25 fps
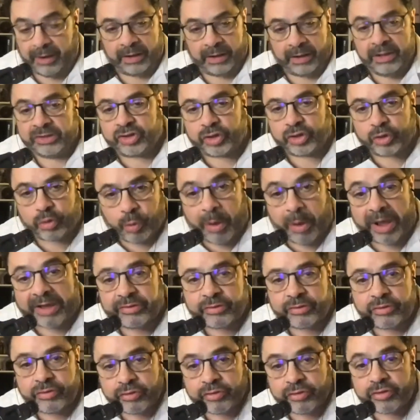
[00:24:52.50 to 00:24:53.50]

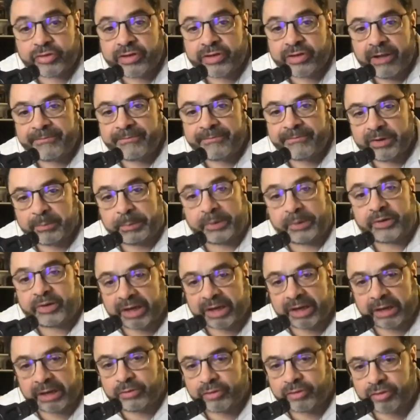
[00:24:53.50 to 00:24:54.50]
sequester yourself in a
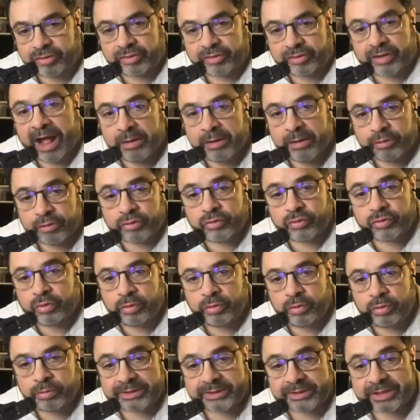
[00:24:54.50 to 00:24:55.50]
particular style or
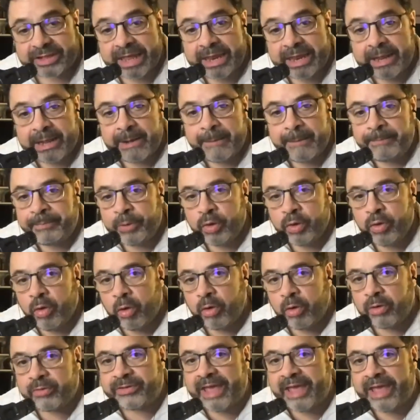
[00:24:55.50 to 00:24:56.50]
school or aesthetic,
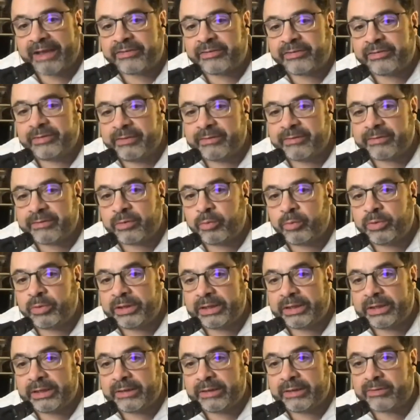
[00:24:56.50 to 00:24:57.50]
or is excellence the
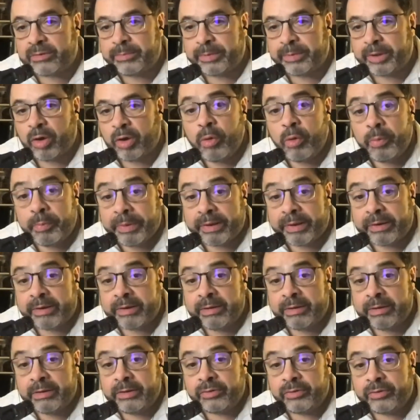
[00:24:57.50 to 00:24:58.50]
willingness to be open
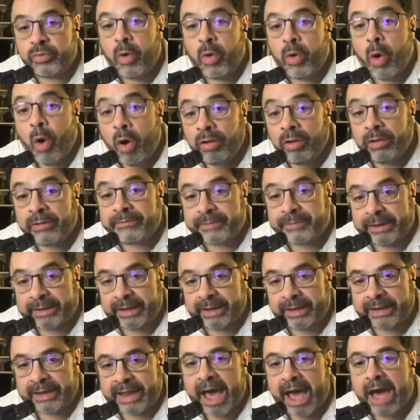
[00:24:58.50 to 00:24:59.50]
to all of it?
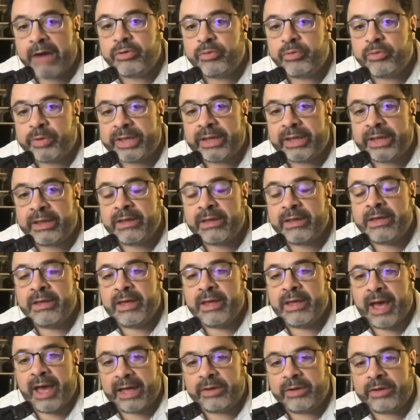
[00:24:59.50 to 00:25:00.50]
And how do we
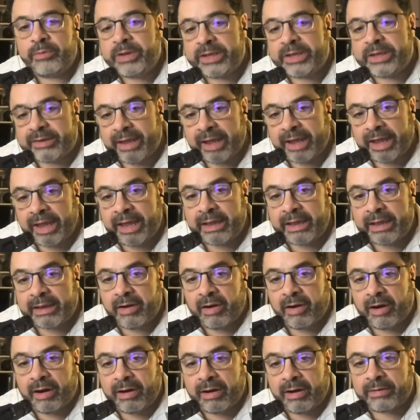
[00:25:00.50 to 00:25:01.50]
take
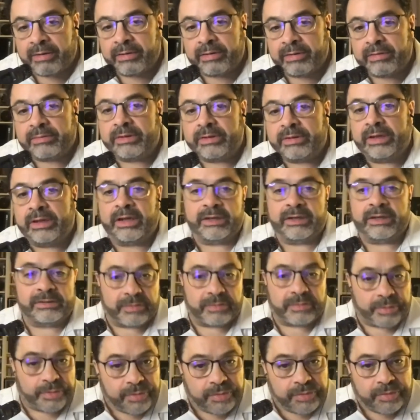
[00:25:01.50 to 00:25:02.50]
our
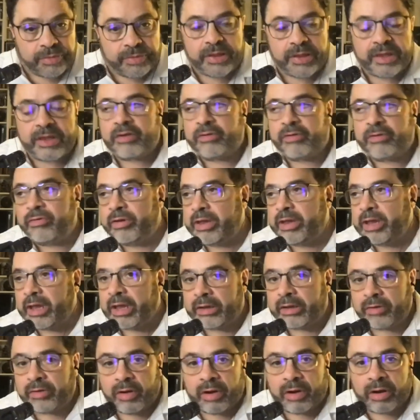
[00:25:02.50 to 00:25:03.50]
theory
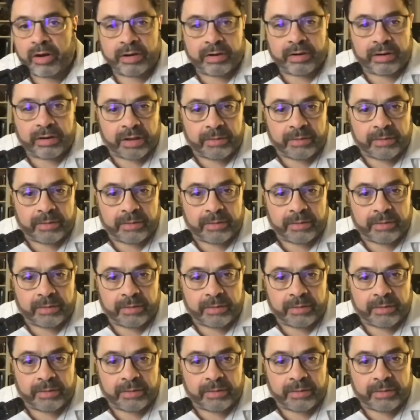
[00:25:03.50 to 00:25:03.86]
and our